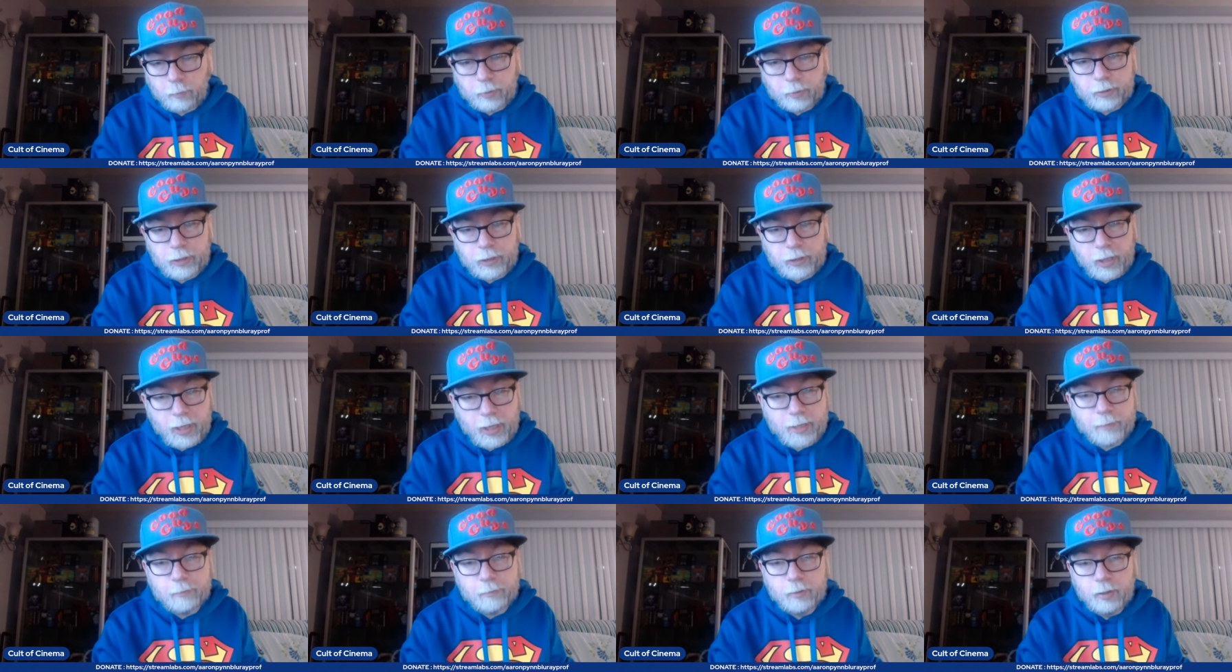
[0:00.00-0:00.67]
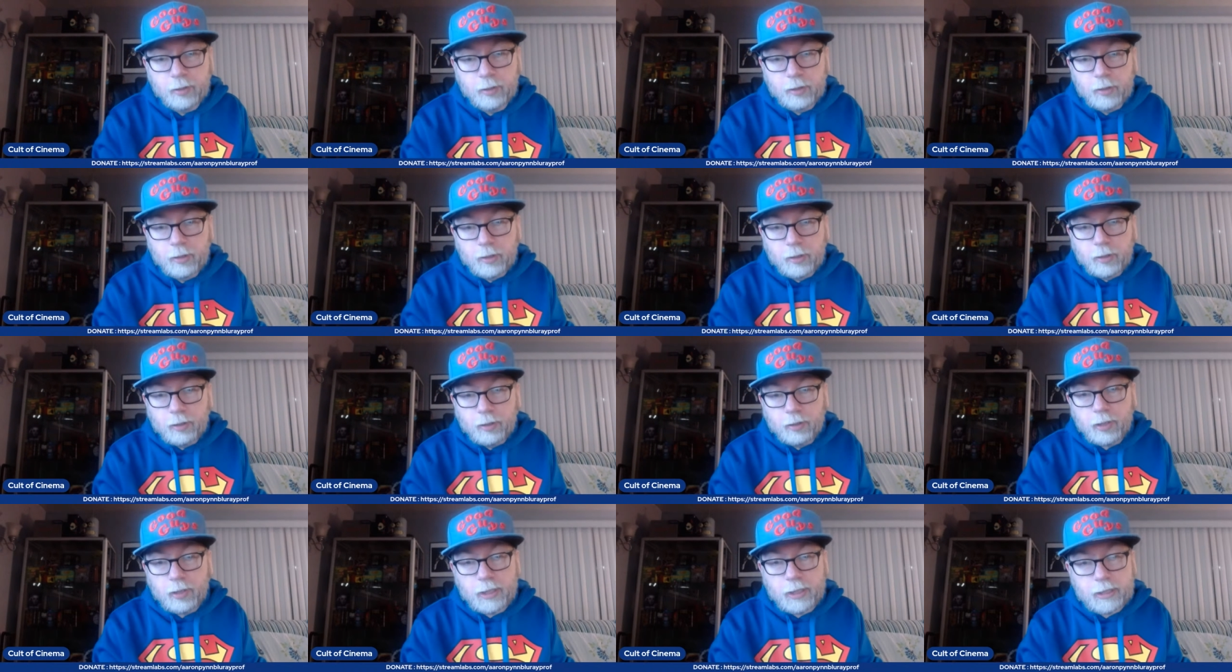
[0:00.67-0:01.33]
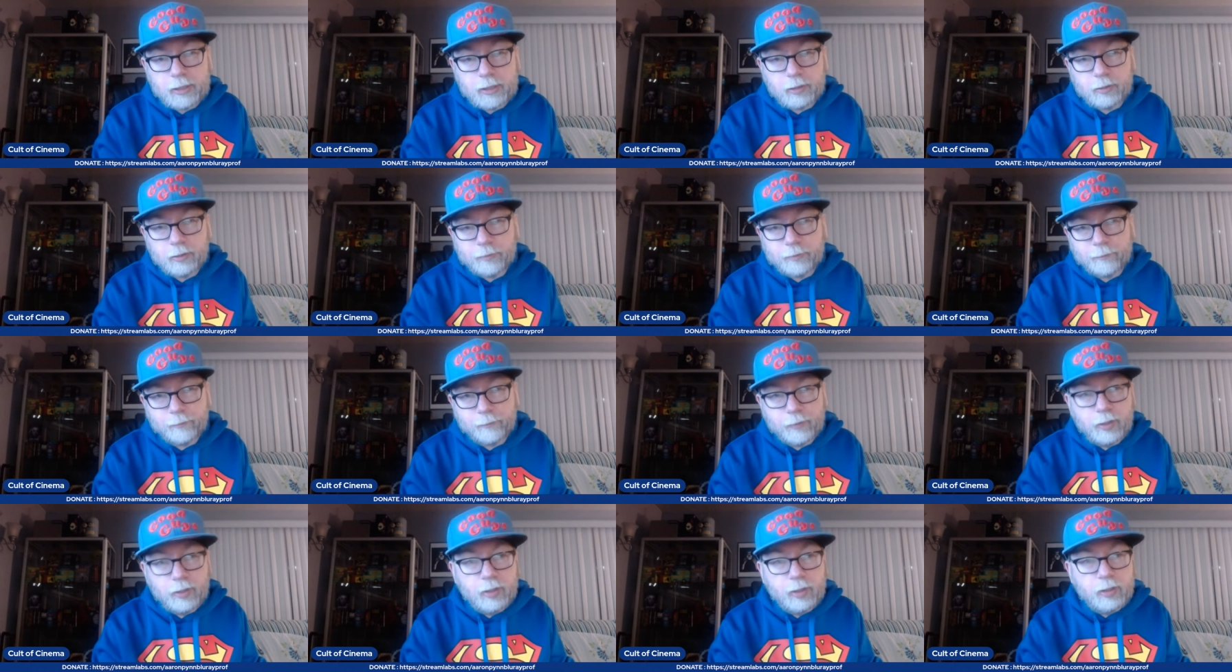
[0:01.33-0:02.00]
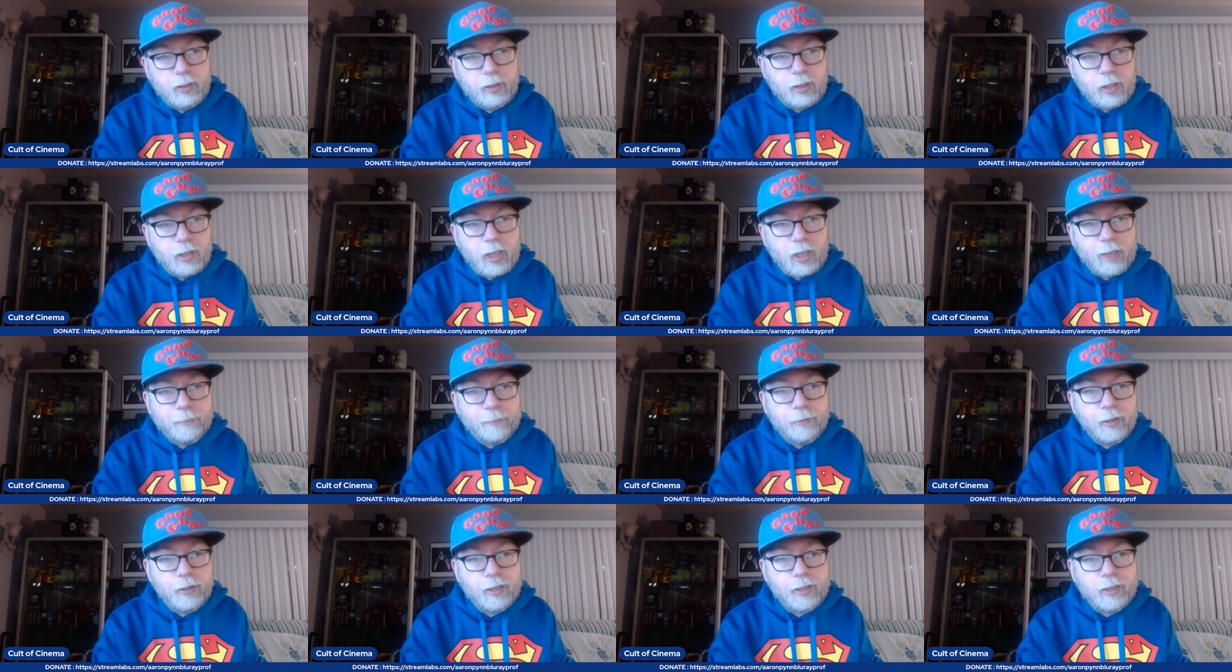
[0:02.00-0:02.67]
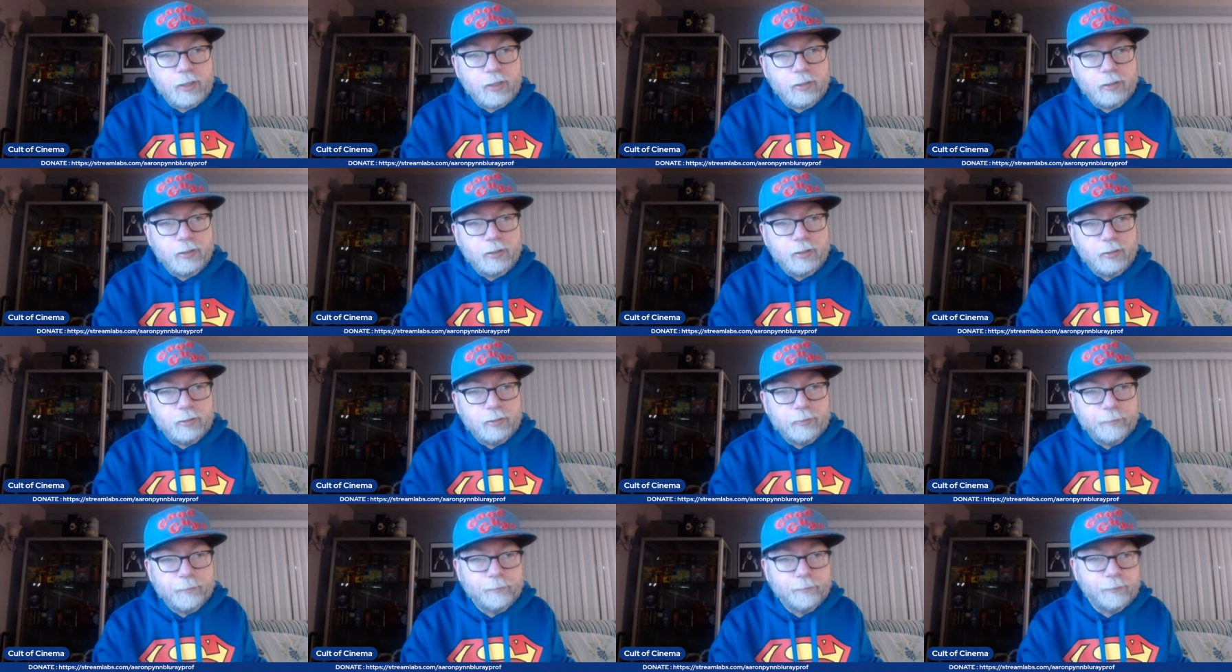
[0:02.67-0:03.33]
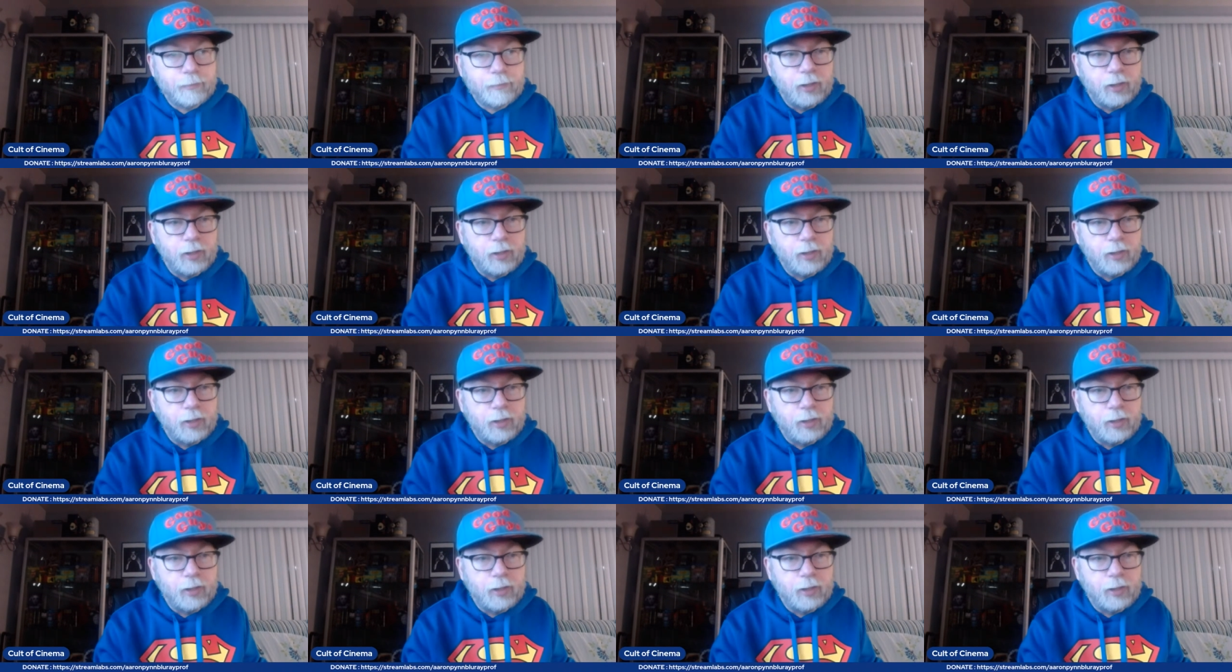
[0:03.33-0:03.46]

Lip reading: But yeah, I am, like, I put on